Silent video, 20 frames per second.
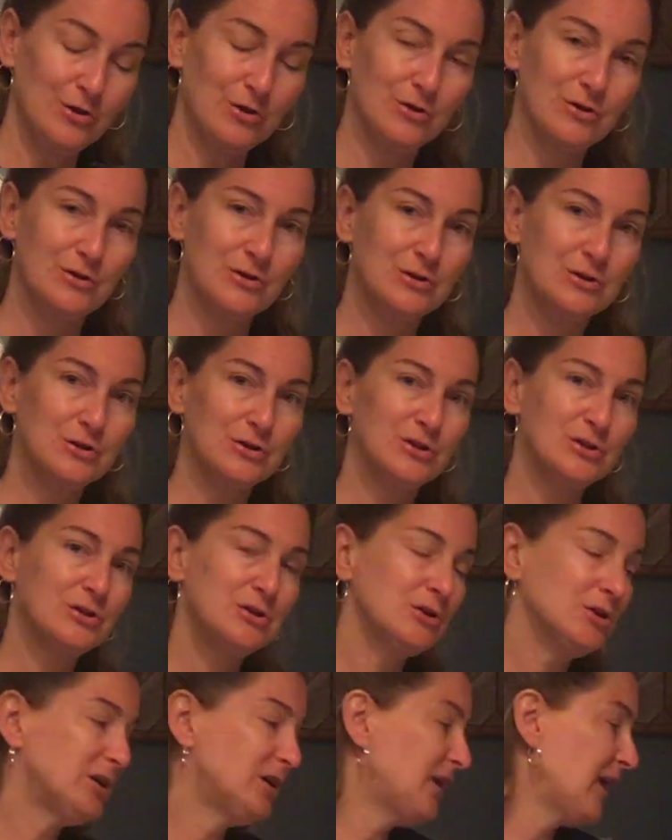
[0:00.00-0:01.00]
Good, good,
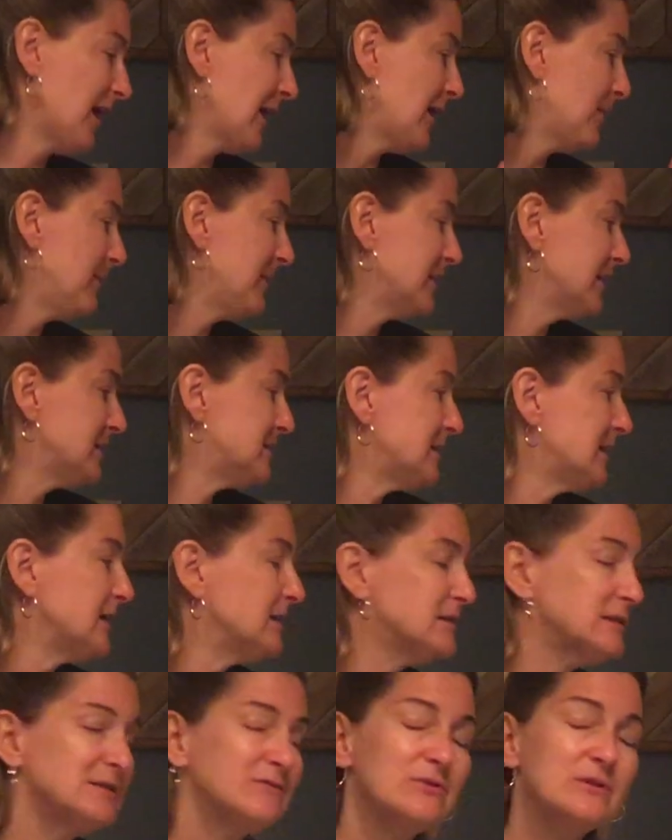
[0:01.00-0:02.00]
good. How many
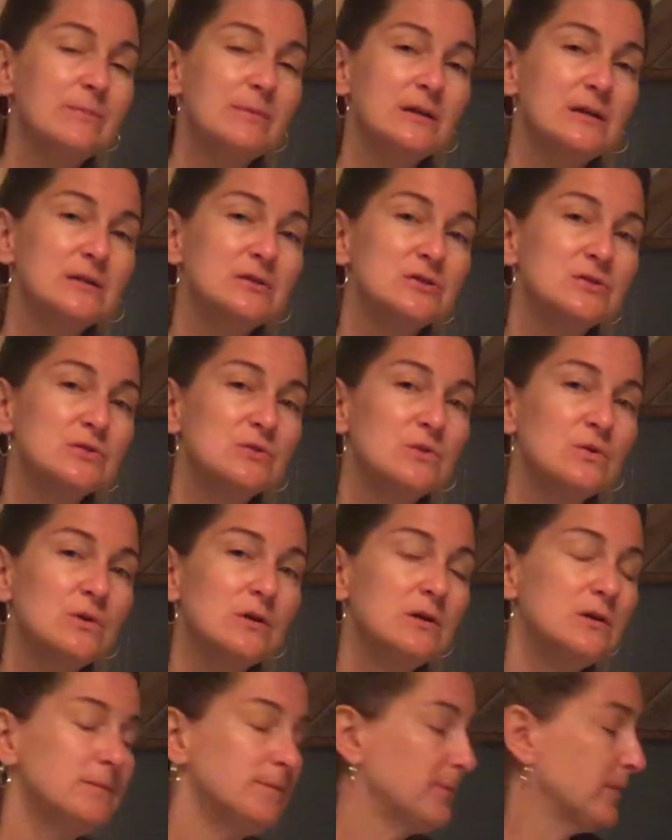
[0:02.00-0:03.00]
days have we been in
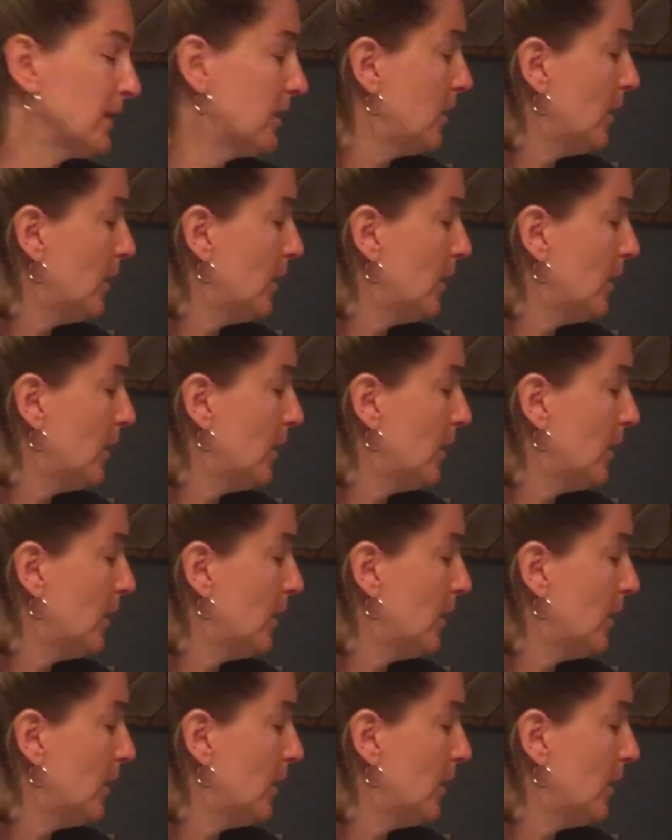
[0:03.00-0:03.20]
school?